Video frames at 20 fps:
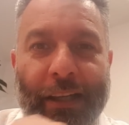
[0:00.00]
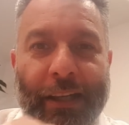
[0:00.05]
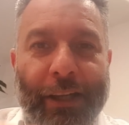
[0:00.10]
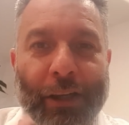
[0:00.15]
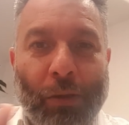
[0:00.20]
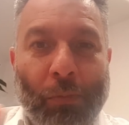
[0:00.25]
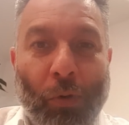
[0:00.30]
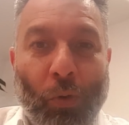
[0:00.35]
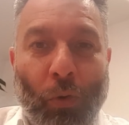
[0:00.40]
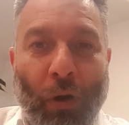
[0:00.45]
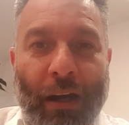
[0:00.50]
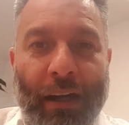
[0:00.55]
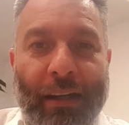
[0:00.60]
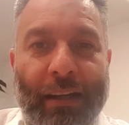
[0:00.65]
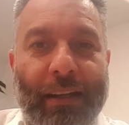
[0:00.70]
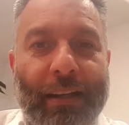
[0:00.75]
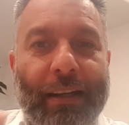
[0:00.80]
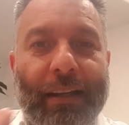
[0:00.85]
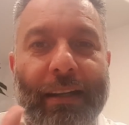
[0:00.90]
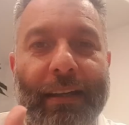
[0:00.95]
Number
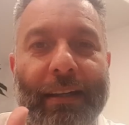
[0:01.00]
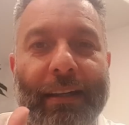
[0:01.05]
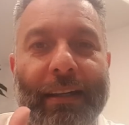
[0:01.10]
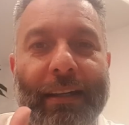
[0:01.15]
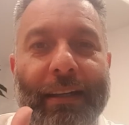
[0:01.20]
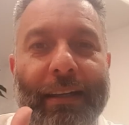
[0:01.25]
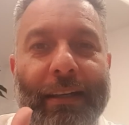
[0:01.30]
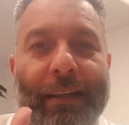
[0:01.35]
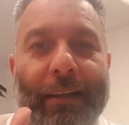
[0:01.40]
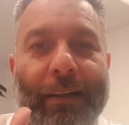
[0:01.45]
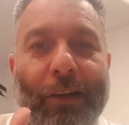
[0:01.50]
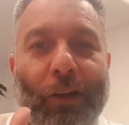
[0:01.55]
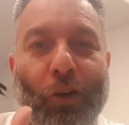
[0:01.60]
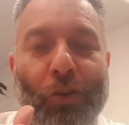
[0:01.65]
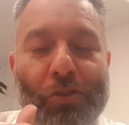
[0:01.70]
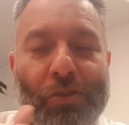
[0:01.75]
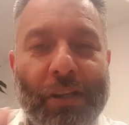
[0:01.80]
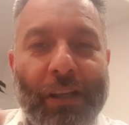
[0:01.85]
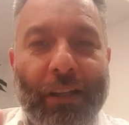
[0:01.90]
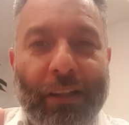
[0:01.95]
one,
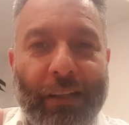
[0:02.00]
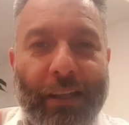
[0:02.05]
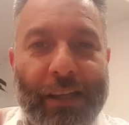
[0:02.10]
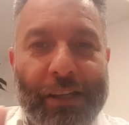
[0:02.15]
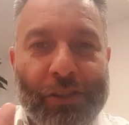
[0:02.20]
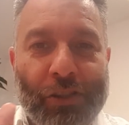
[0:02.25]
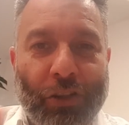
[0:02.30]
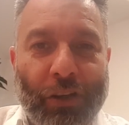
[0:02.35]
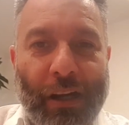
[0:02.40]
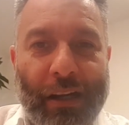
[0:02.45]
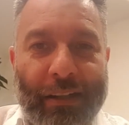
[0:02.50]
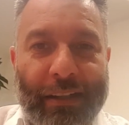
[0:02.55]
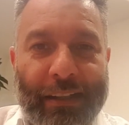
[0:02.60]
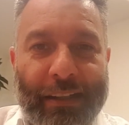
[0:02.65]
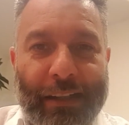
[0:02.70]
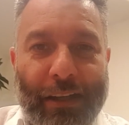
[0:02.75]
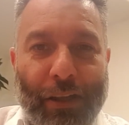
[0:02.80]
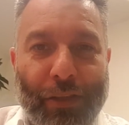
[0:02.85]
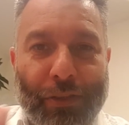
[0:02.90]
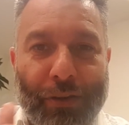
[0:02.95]
Ozil is not
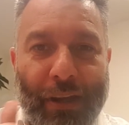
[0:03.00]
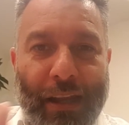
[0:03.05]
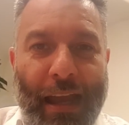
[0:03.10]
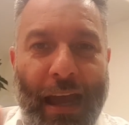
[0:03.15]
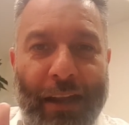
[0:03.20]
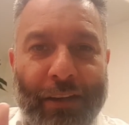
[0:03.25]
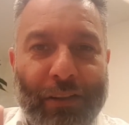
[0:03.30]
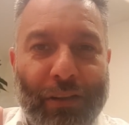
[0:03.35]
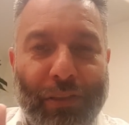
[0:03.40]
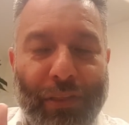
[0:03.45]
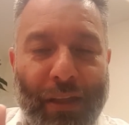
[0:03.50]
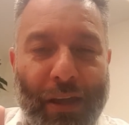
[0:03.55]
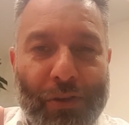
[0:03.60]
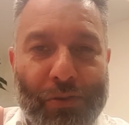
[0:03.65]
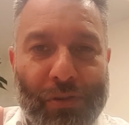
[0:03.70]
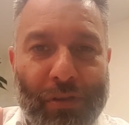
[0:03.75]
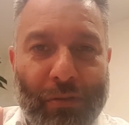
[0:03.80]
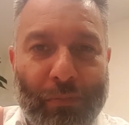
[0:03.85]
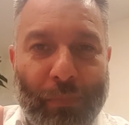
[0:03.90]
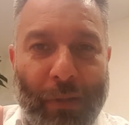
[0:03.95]
earning
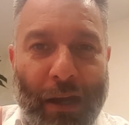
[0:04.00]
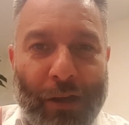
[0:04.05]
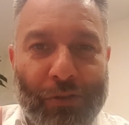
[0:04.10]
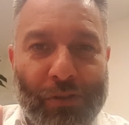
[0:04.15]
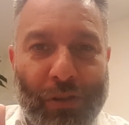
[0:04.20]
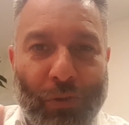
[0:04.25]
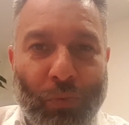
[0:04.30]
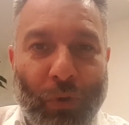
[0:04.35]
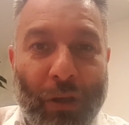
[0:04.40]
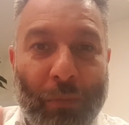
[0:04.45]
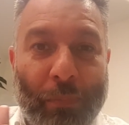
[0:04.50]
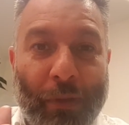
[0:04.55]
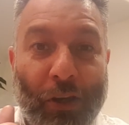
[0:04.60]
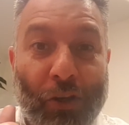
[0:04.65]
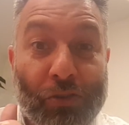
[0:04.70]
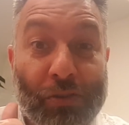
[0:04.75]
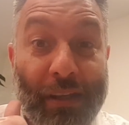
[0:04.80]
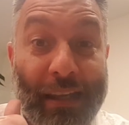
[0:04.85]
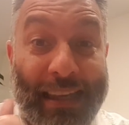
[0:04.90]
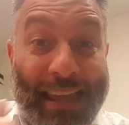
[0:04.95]
£300,000 a week
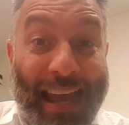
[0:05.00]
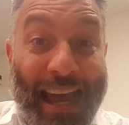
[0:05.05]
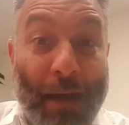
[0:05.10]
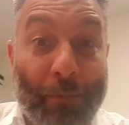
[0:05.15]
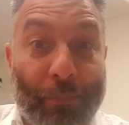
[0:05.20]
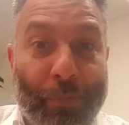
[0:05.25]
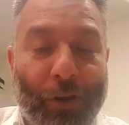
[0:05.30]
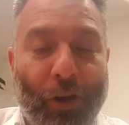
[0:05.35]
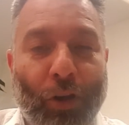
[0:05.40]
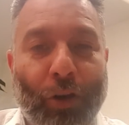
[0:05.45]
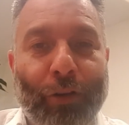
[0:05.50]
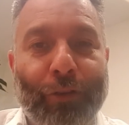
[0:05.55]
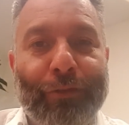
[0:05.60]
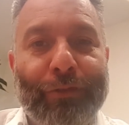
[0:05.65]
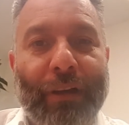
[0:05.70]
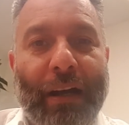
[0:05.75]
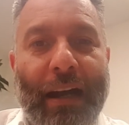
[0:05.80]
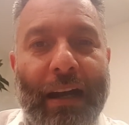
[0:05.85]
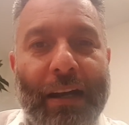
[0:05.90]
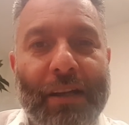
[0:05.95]
because the cap of
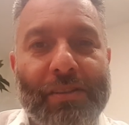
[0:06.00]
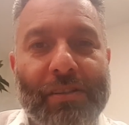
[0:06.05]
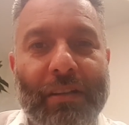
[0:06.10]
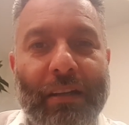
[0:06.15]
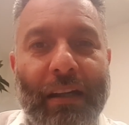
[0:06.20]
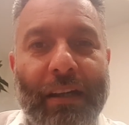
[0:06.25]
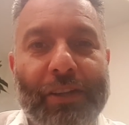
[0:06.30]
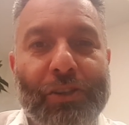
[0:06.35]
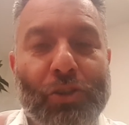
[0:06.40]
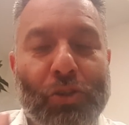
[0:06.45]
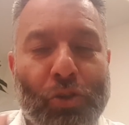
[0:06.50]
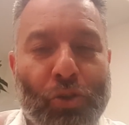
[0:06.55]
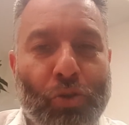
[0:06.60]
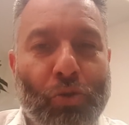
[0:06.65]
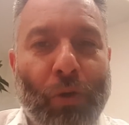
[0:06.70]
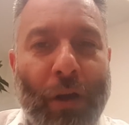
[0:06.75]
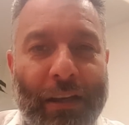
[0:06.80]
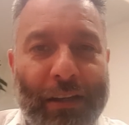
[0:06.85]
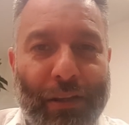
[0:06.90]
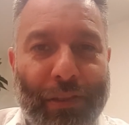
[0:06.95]
Arsenal is
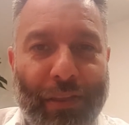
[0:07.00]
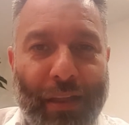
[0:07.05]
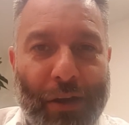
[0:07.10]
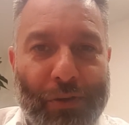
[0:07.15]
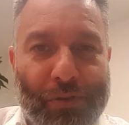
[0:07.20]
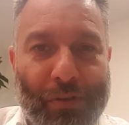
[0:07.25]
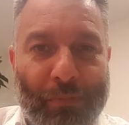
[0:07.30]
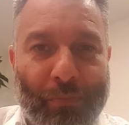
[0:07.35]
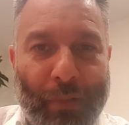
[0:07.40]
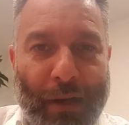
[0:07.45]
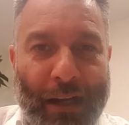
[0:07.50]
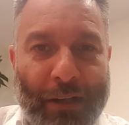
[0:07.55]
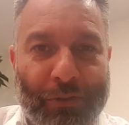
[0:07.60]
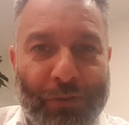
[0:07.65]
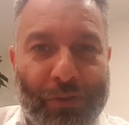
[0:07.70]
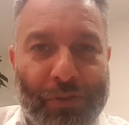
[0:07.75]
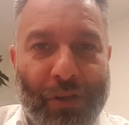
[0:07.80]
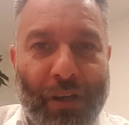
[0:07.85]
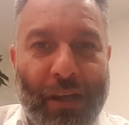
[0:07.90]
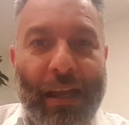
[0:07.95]

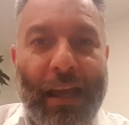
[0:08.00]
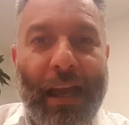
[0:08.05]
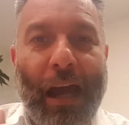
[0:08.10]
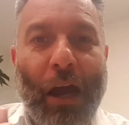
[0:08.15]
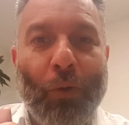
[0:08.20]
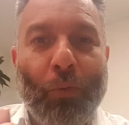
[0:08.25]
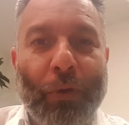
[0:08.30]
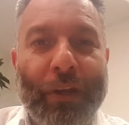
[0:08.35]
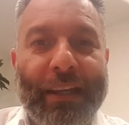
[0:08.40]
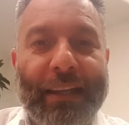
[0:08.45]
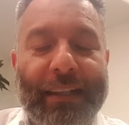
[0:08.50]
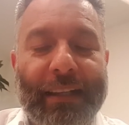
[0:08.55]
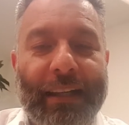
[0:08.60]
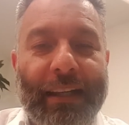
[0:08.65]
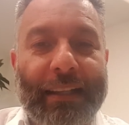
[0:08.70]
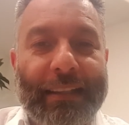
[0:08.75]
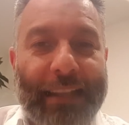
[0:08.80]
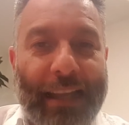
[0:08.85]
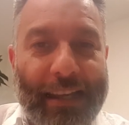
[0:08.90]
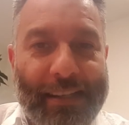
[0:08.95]
£200,000 a week.
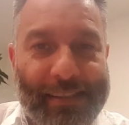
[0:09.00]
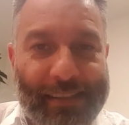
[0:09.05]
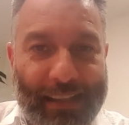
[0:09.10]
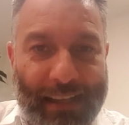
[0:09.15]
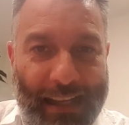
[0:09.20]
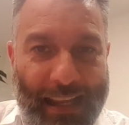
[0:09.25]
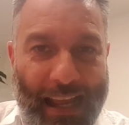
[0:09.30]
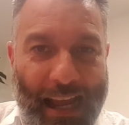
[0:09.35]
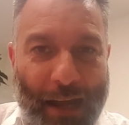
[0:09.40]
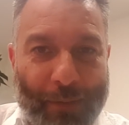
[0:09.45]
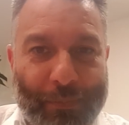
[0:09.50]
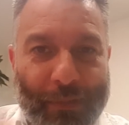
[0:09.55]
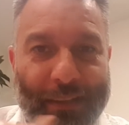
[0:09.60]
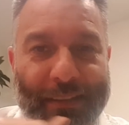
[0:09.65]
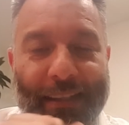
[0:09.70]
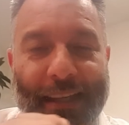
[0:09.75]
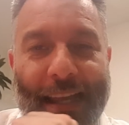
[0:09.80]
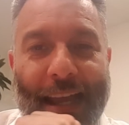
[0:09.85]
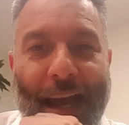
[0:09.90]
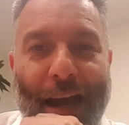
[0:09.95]
That's the cap that
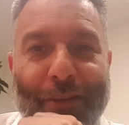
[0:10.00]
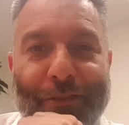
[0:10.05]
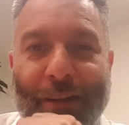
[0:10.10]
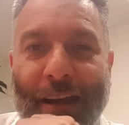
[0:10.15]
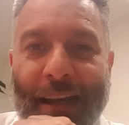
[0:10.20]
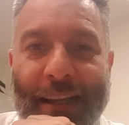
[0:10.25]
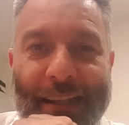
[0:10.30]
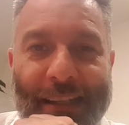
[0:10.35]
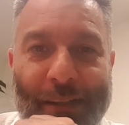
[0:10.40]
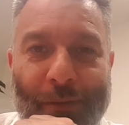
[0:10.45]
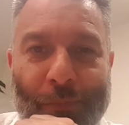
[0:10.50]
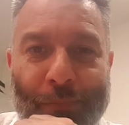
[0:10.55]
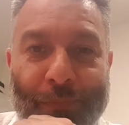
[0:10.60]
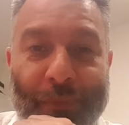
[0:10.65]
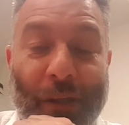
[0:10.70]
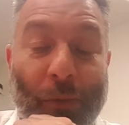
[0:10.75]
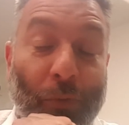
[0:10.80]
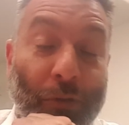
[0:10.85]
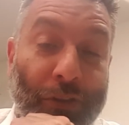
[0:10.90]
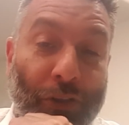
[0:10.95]
they have, and
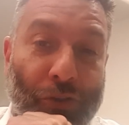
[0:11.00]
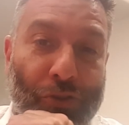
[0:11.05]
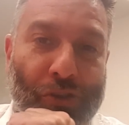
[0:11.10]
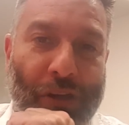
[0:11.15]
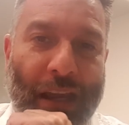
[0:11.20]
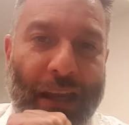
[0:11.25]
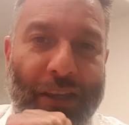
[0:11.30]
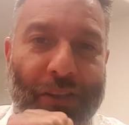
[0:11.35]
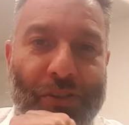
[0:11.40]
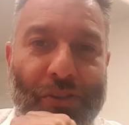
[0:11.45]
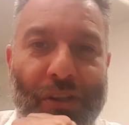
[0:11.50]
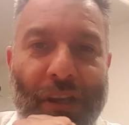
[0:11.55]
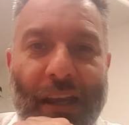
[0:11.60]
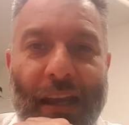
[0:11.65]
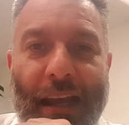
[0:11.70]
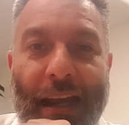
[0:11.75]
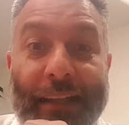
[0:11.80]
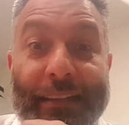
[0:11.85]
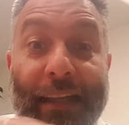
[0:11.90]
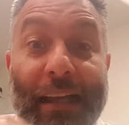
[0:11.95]
they will not change.
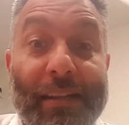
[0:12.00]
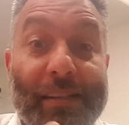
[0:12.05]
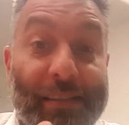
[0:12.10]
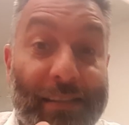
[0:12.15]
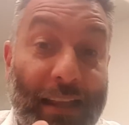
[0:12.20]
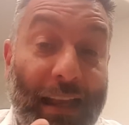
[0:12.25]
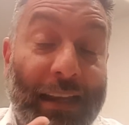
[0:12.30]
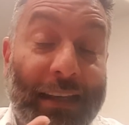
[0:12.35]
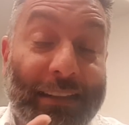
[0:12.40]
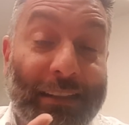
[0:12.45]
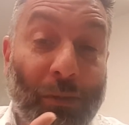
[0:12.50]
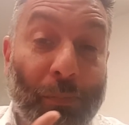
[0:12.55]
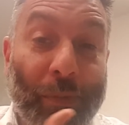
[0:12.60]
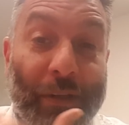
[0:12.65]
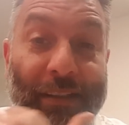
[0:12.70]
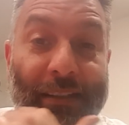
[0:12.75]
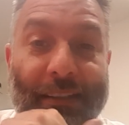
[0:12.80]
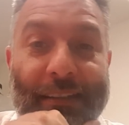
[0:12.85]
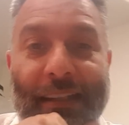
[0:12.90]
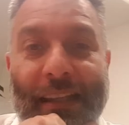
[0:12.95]
And that's a little
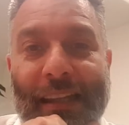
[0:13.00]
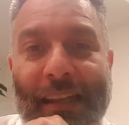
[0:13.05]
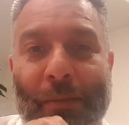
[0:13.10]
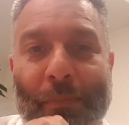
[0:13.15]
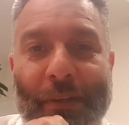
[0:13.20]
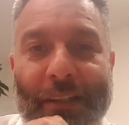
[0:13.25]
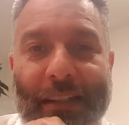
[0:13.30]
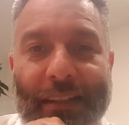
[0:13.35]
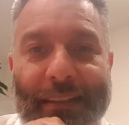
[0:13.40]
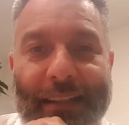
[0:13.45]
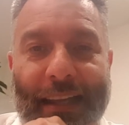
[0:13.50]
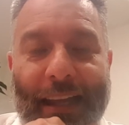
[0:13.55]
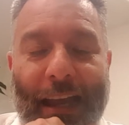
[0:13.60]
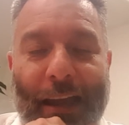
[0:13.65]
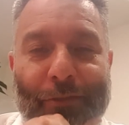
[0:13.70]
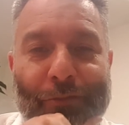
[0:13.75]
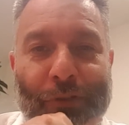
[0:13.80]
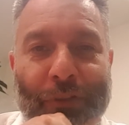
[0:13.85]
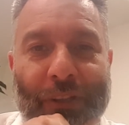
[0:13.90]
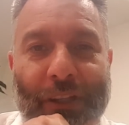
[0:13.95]
bit the limit that they
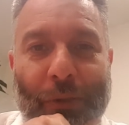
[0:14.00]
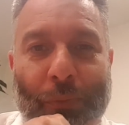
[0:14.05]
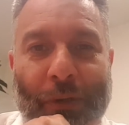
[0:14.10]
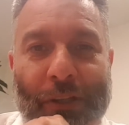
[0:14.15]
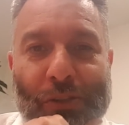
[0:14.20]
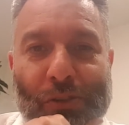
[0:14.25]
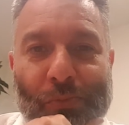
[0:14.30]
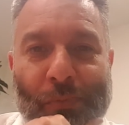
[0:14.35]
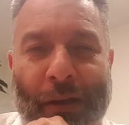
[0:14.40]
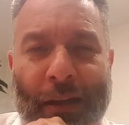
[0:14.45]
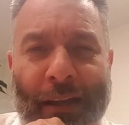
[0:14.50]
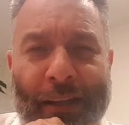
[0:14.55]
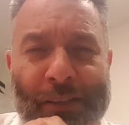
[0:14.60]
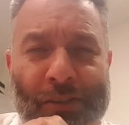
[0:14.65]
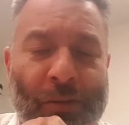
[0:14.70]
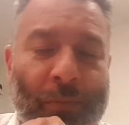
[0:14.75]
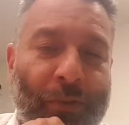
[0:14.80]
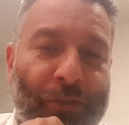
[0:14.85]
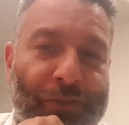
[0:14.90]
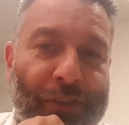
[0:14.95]
have when they want to buy
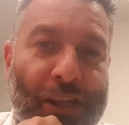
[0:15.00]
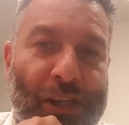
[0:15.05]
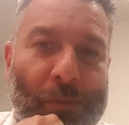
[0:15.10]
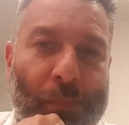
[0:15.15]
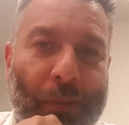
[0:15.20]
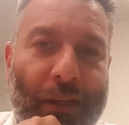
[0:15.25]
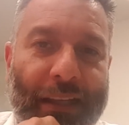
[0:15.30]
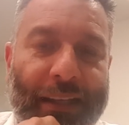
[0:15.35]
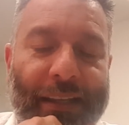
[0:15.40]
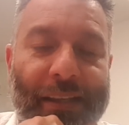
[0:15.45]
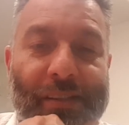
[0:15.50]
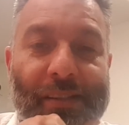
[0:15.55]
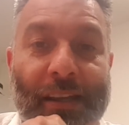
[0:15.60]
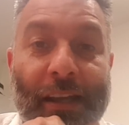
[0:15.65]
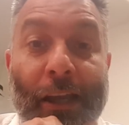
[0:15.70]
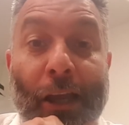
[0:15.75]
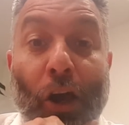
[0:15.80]
some of these players.